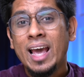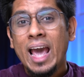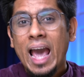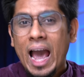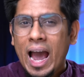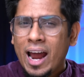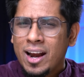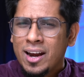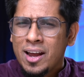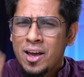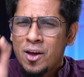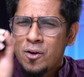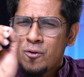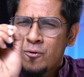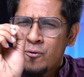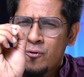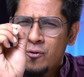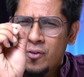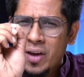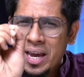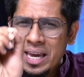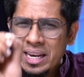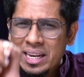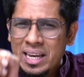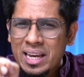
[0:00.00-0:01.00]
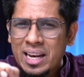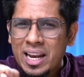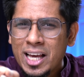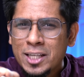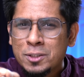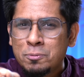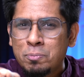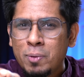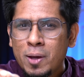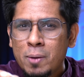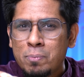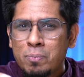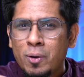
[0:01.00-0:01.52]
And very less
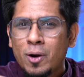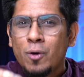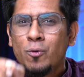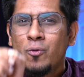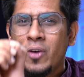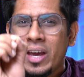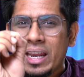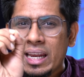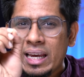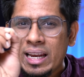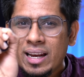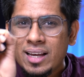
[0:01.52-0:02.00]
people, very